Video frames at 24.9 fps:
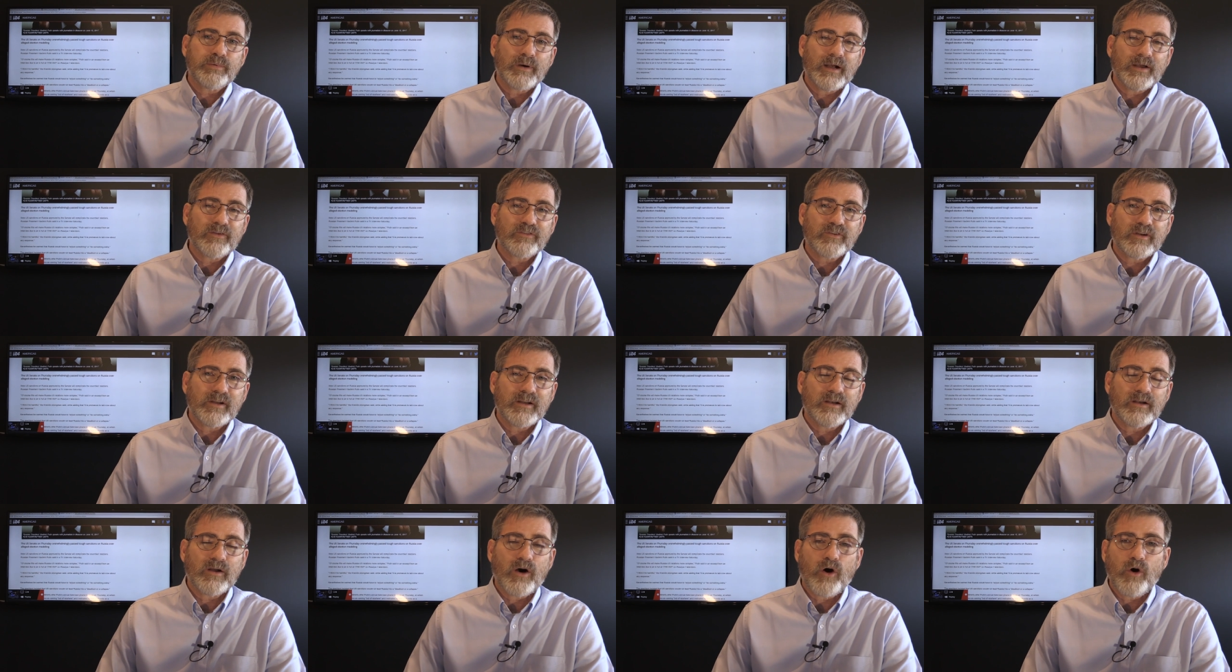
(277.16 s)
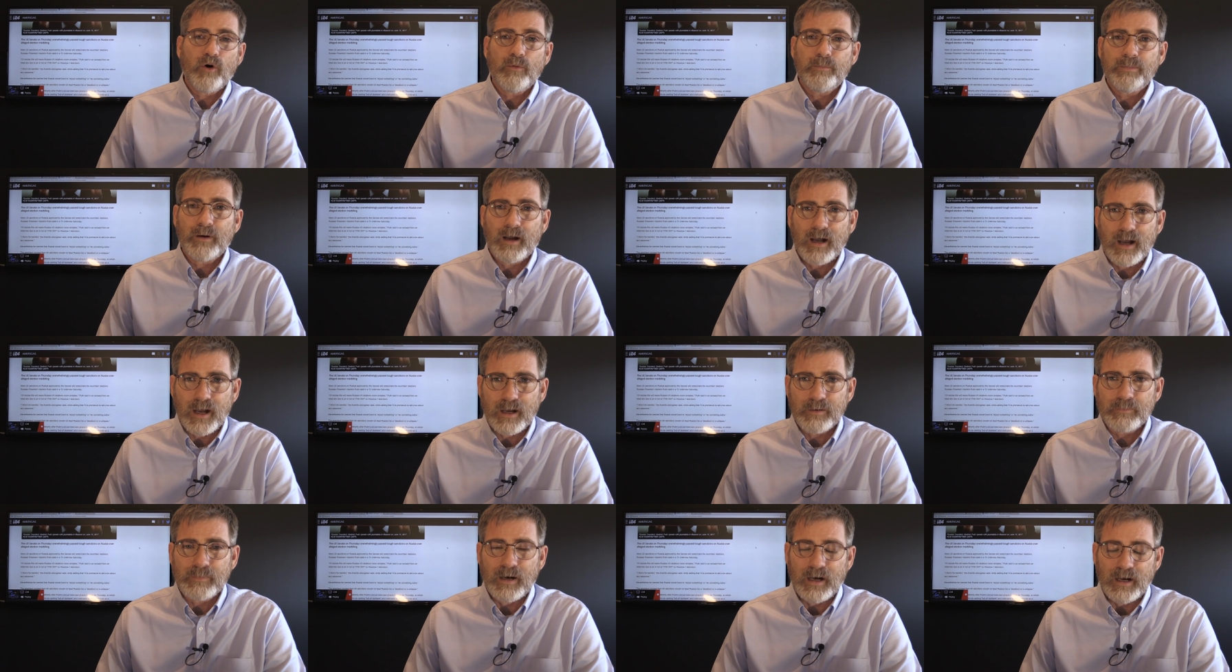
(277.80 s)
President
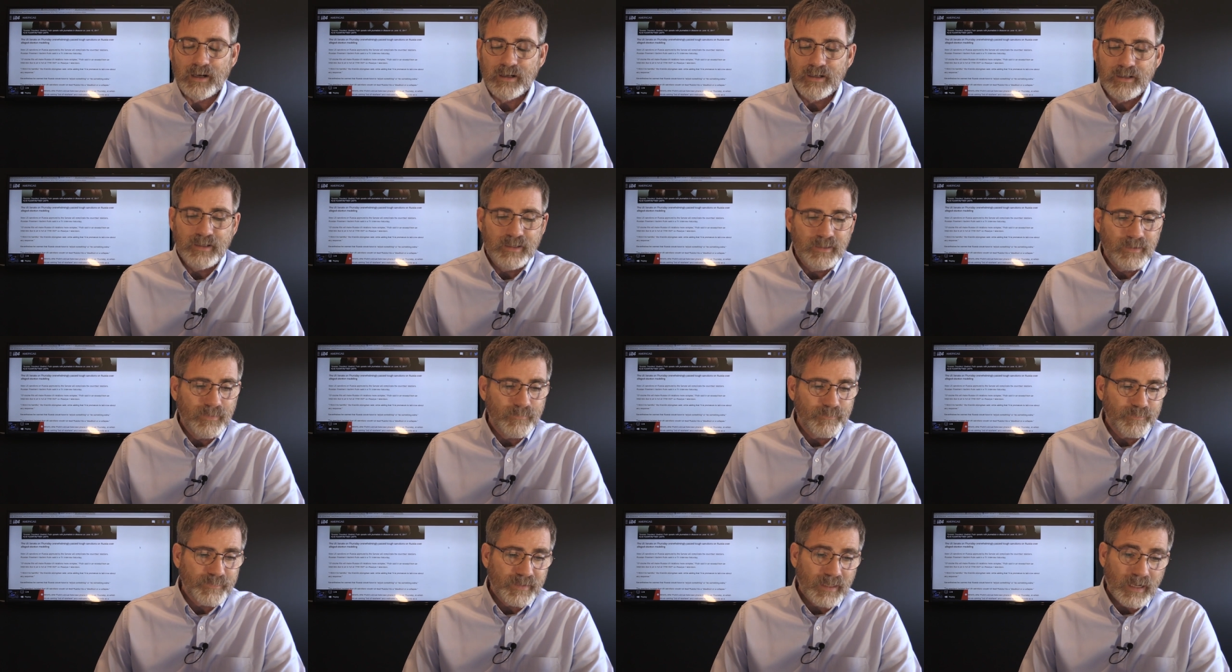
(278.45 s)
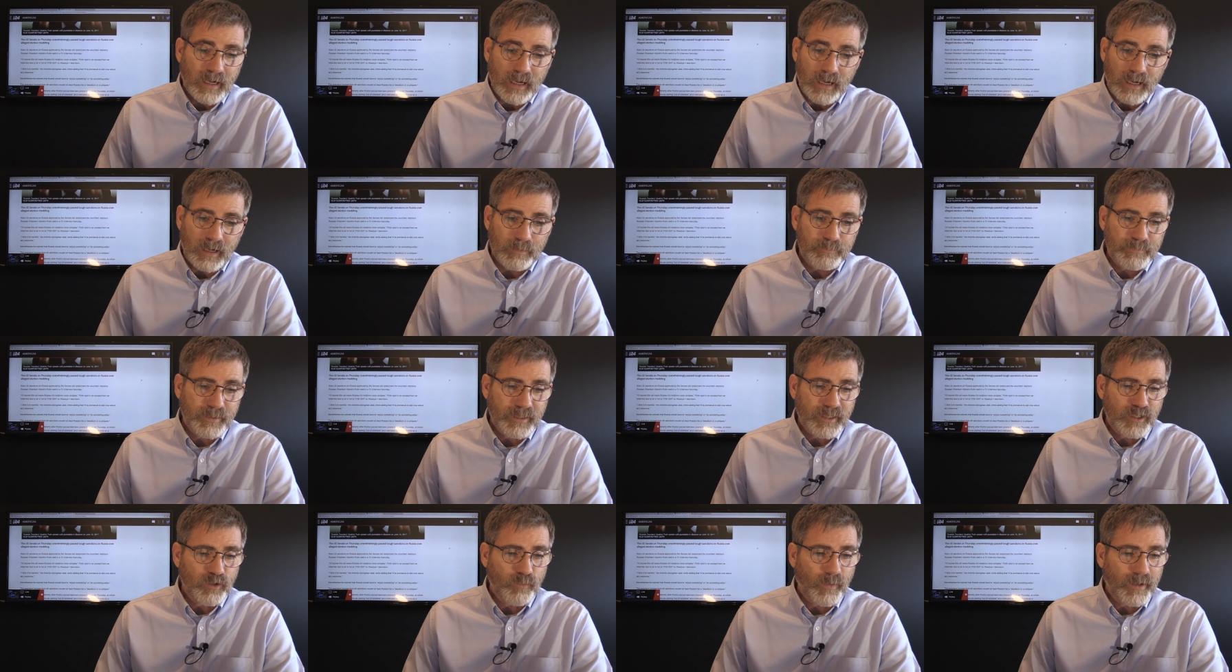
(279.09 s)
Obama. Uh,
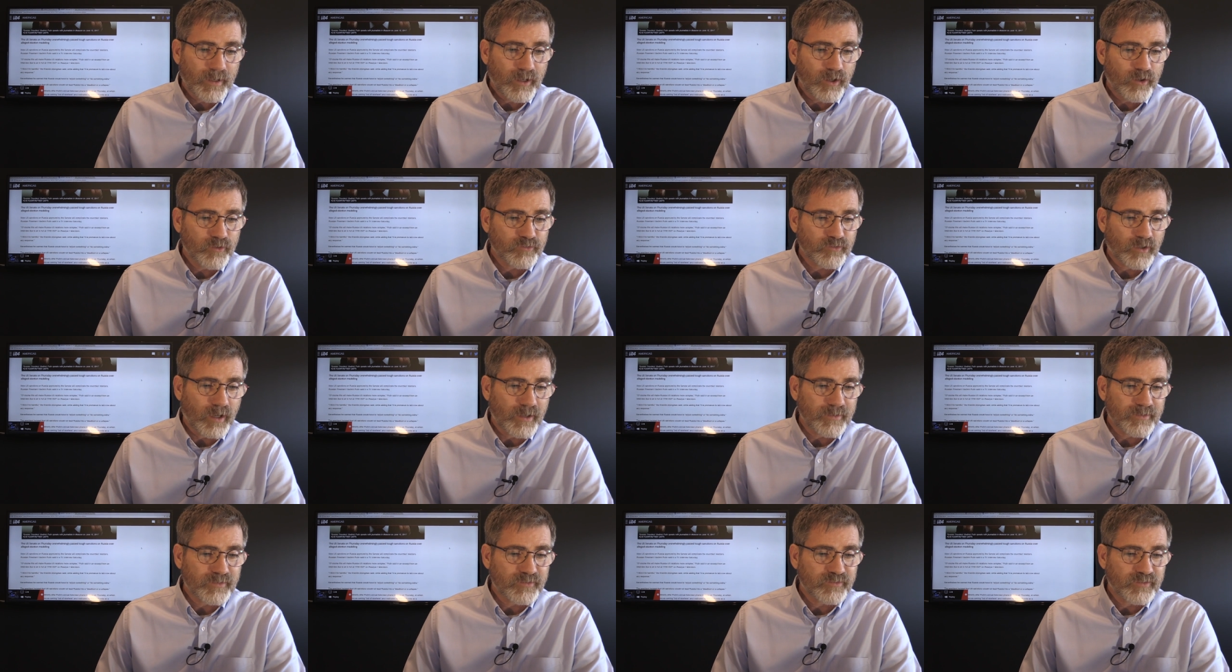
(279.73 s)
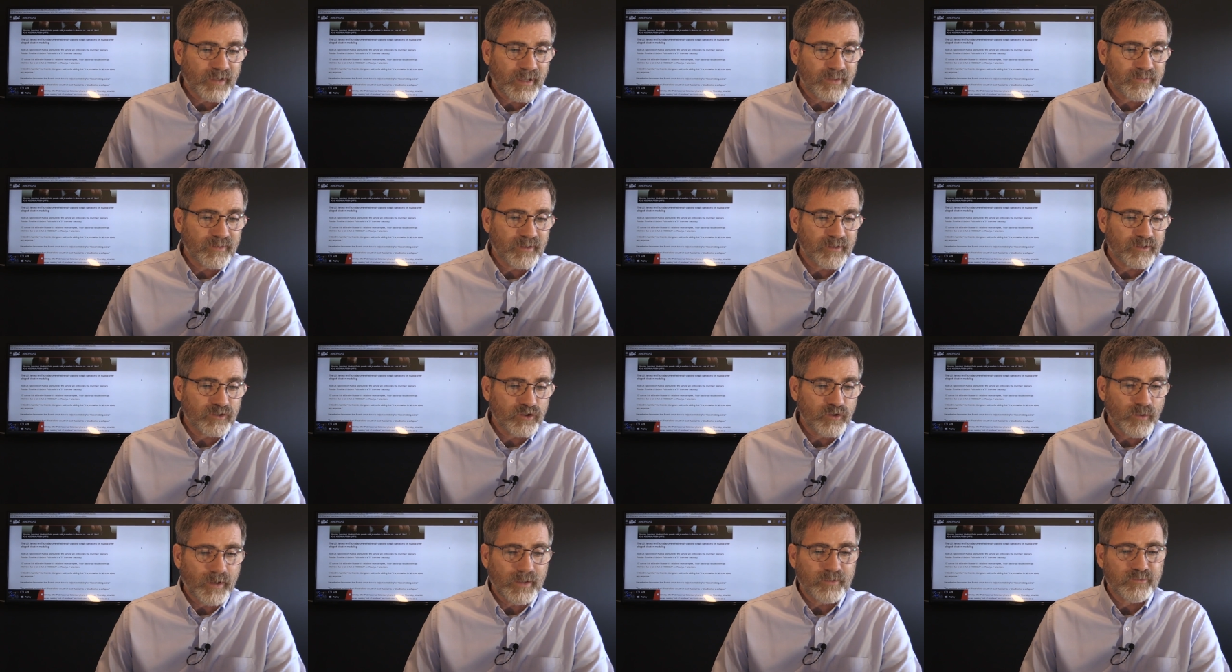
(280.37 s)
but anyway, goes on to say
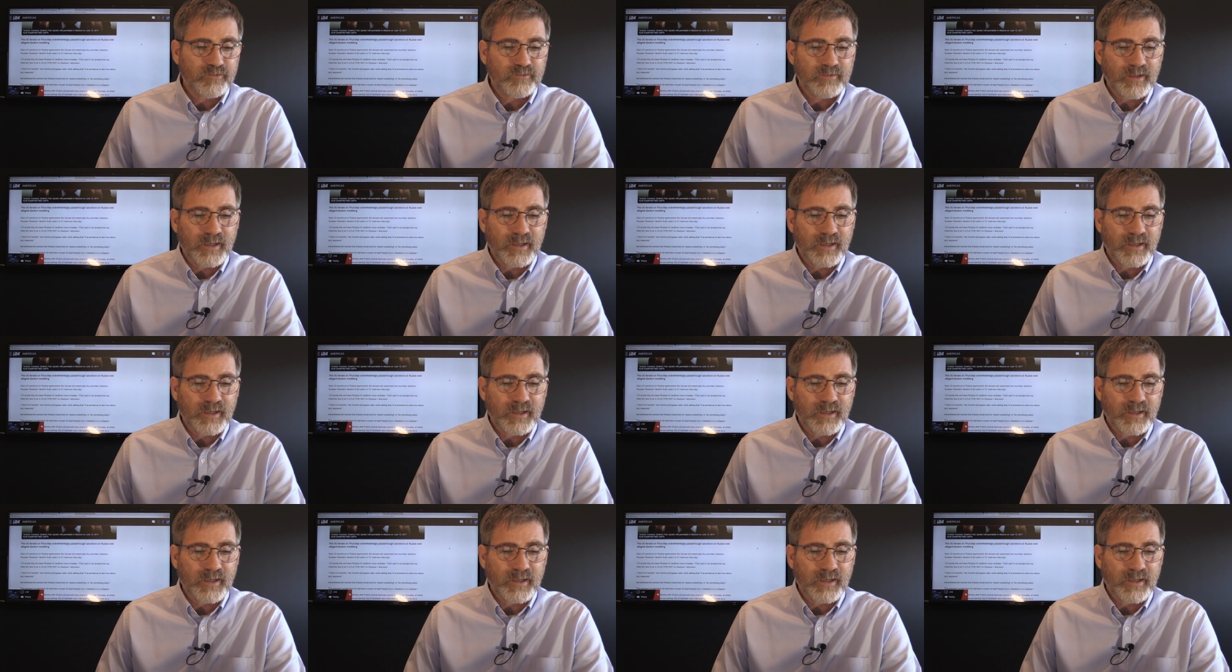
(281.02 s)
that U.S.